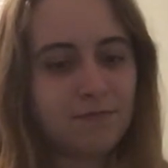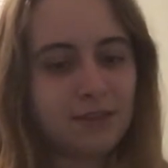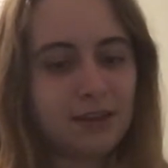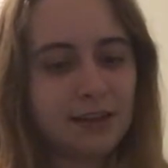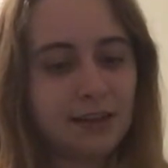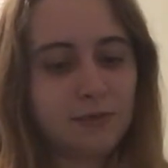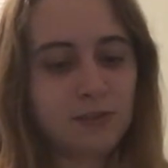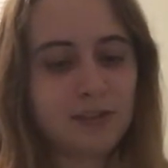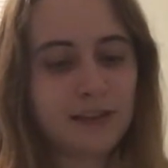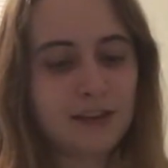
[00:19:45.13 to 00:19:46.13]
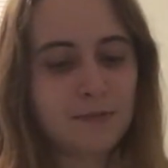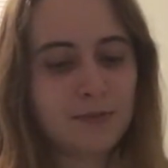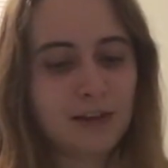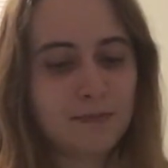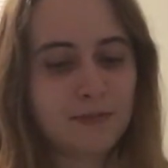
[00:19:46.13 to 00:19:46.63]
and I'm just like,
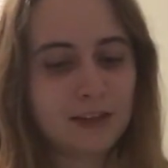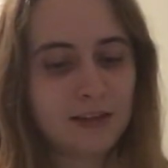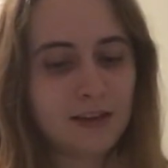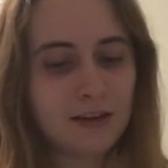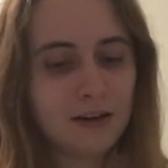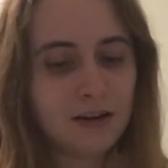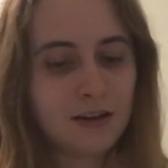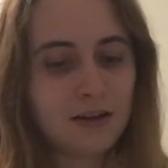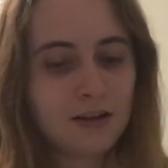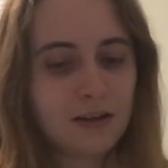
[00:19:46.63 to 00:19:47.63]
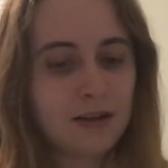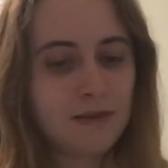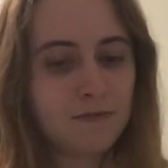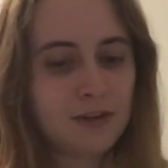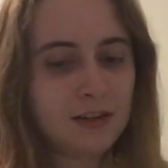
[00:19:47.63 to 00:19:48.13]
I'm sitting here,
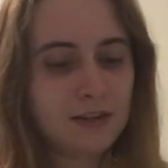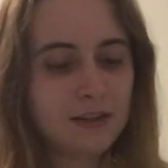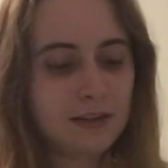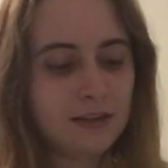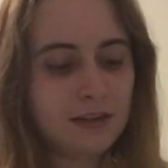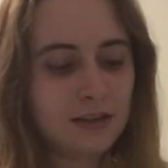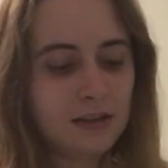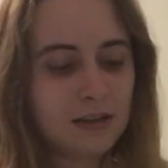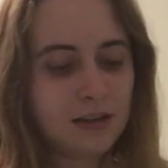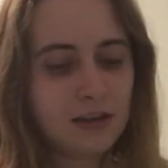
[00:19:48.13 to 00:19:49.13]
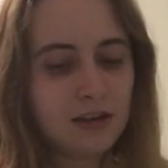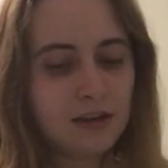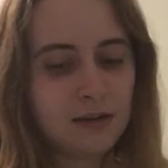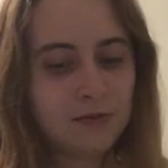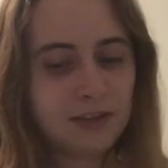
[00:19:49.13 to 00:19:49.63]
I'm reading this,
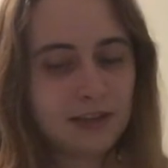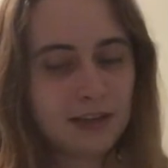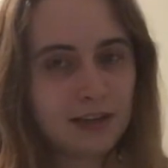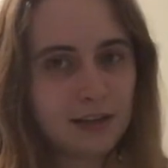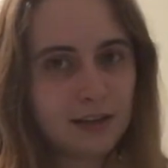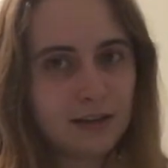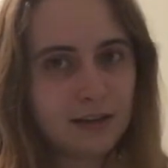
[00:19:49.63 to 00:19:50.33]
and I'm just like,